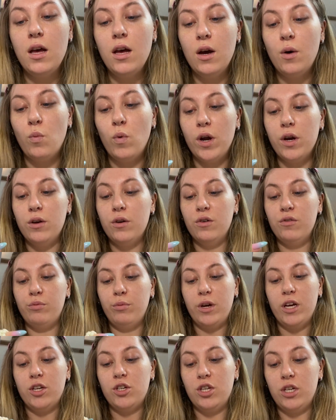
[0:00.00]
one of
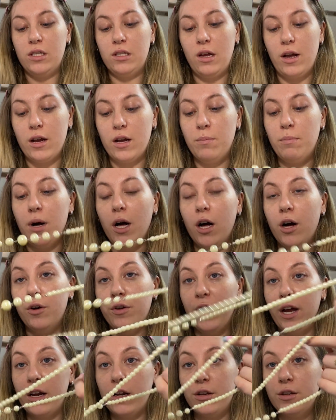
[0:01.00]
which is like a pearl
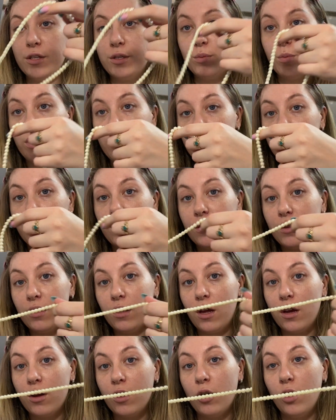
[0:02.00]
necklace with
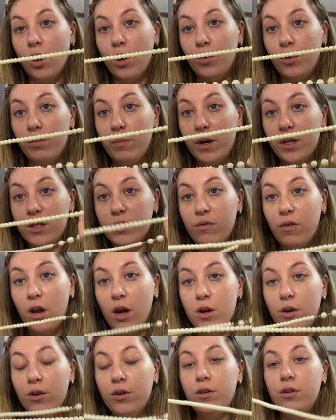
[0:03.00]
like a gold butterfly
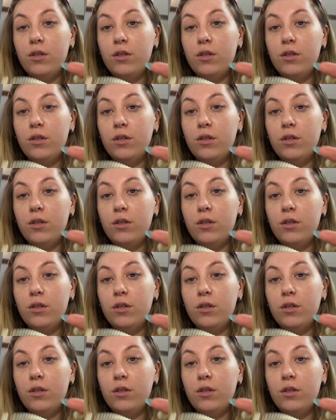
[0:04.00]
on,